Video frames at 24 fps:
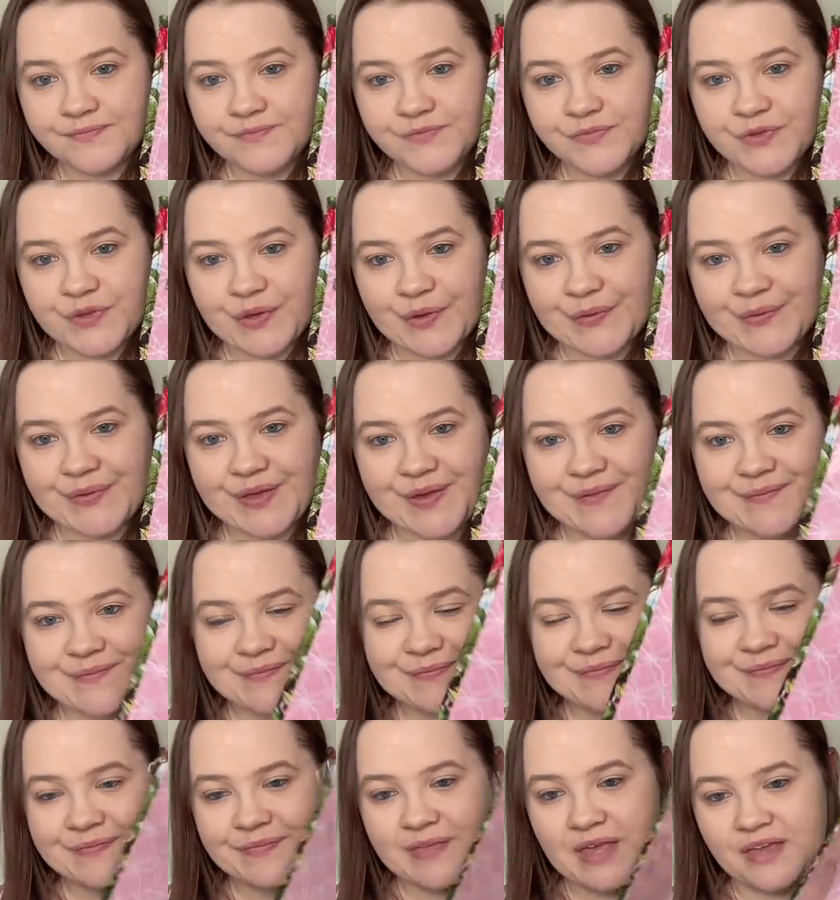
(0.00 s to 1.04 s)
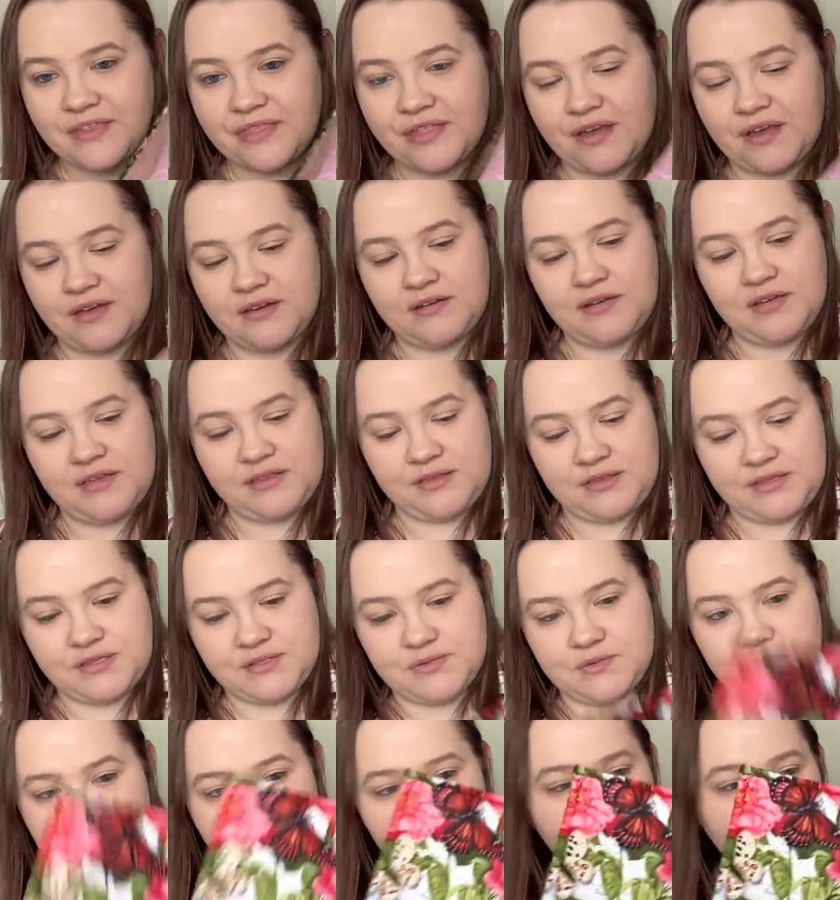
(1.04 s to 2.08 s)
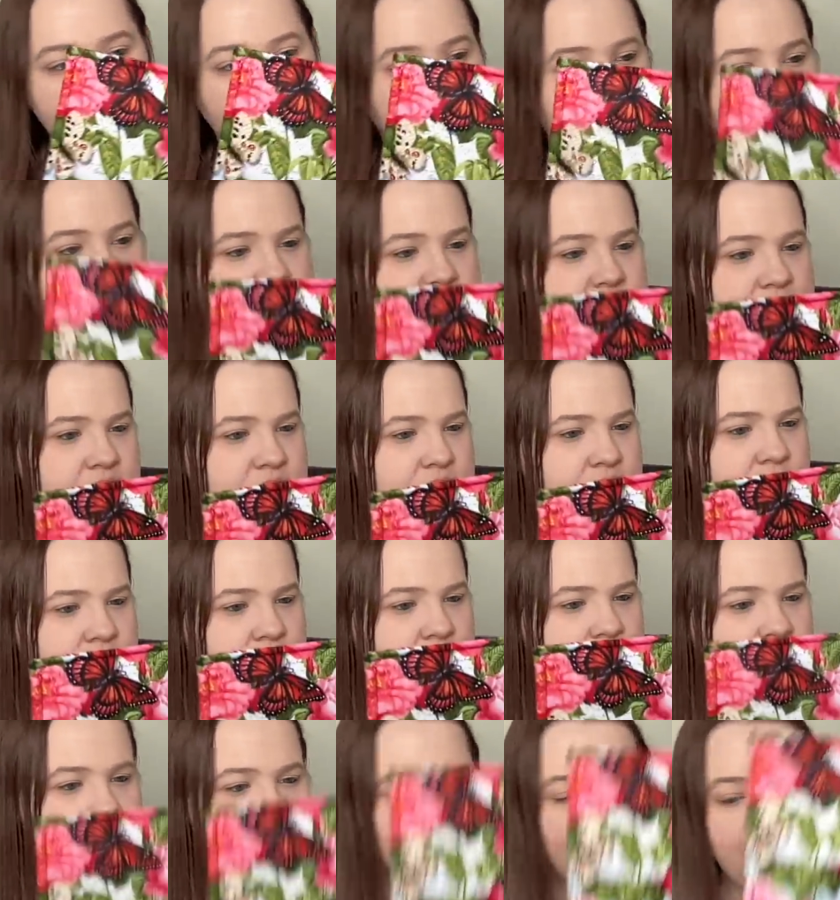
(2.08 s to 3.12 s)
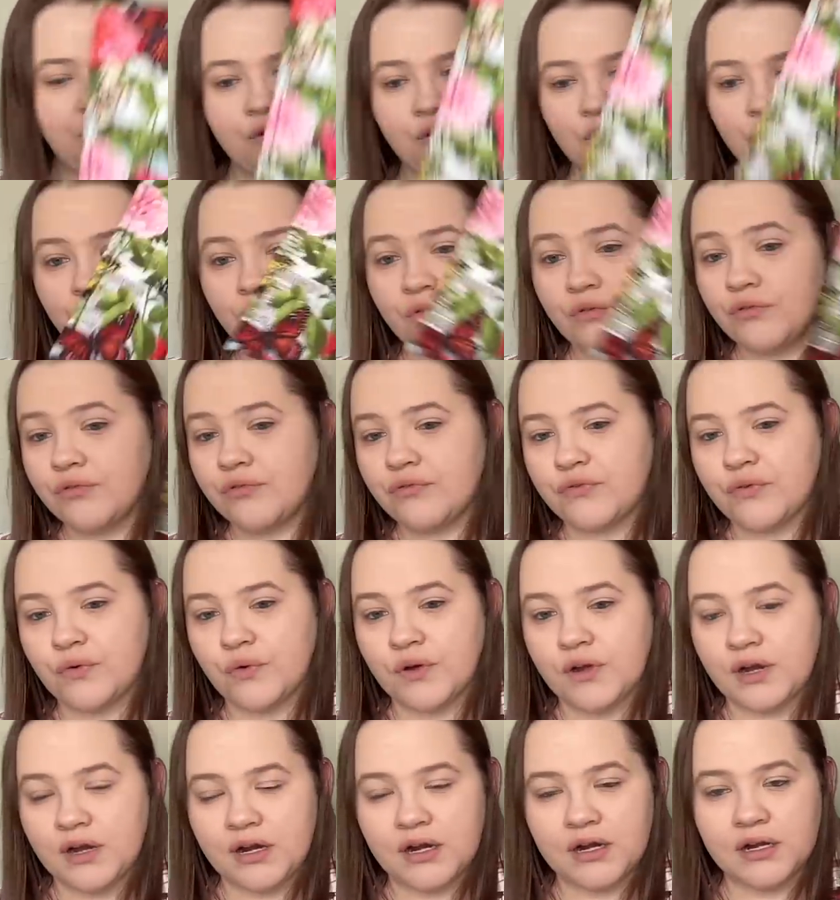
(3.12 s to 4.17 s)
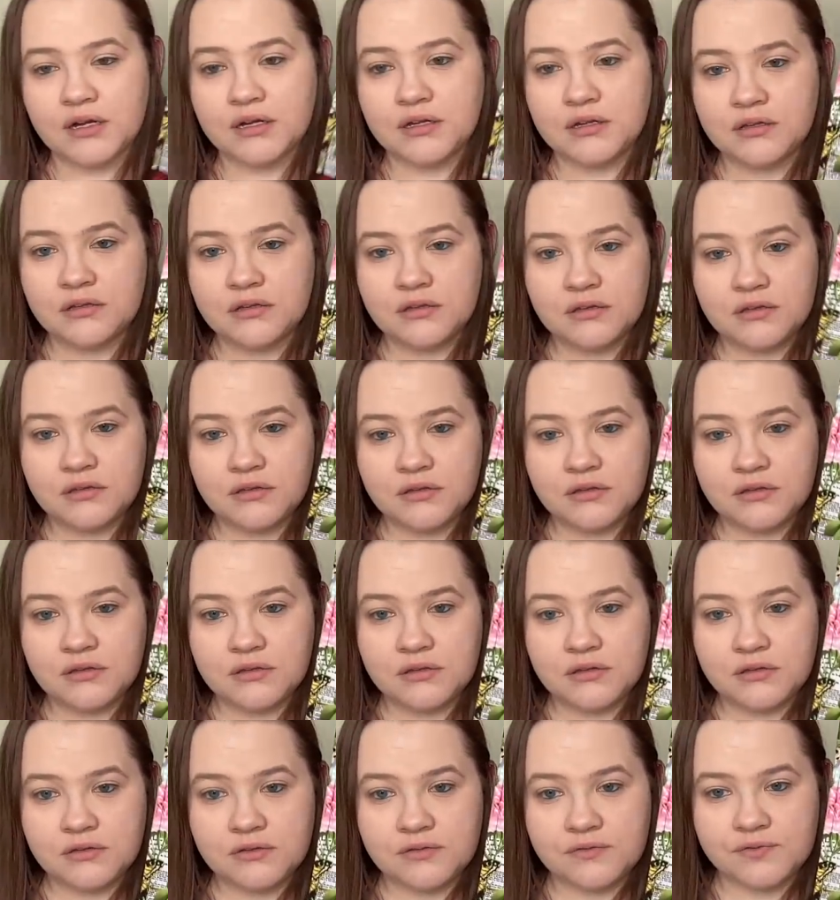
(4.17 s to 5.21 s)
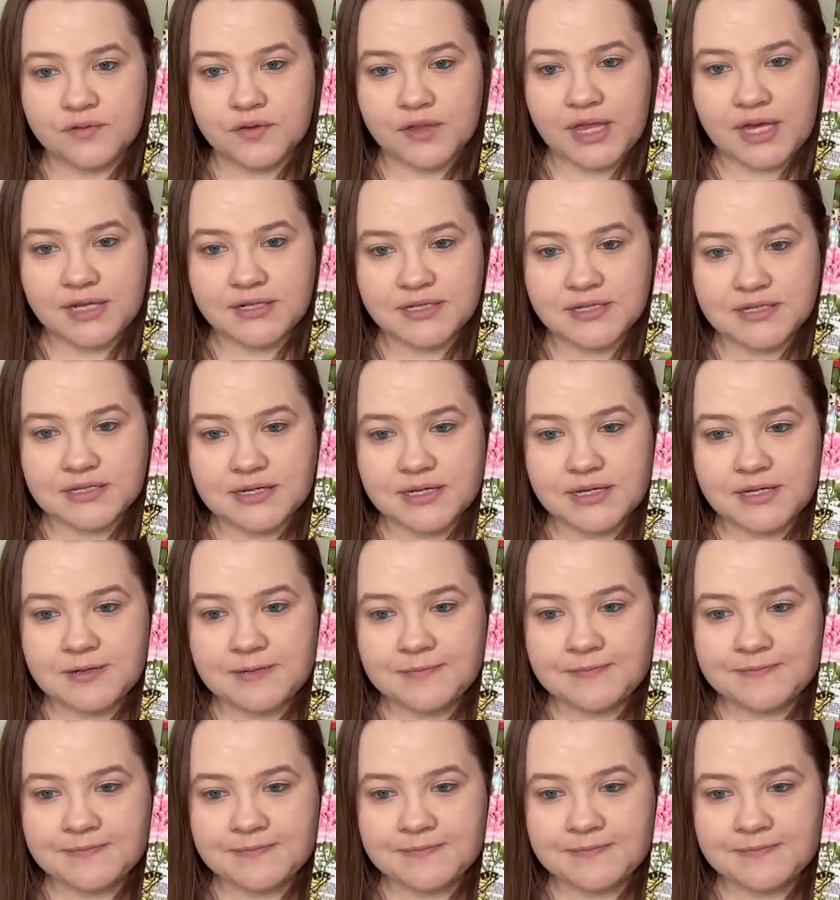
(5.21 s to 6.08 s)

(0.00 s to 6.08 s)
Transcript: So, yep, I thought I thought this would be perfect for for that design.